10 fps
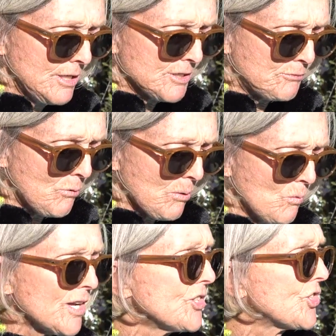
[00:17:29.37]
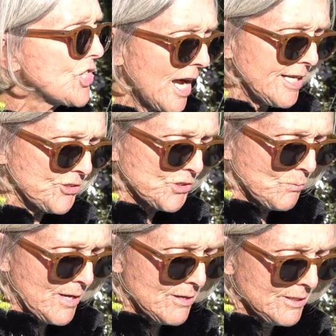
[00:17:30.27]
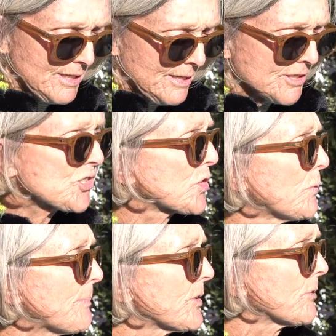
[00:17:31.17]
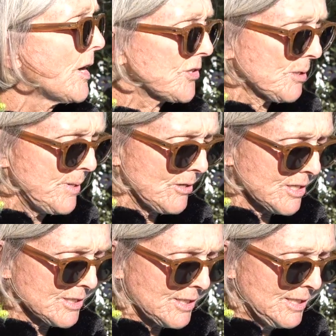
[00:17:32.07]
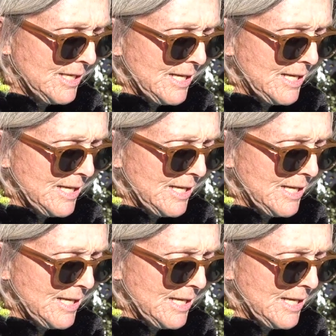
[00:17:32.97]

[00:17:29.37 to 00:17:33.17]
to form one giant swell that swept across America,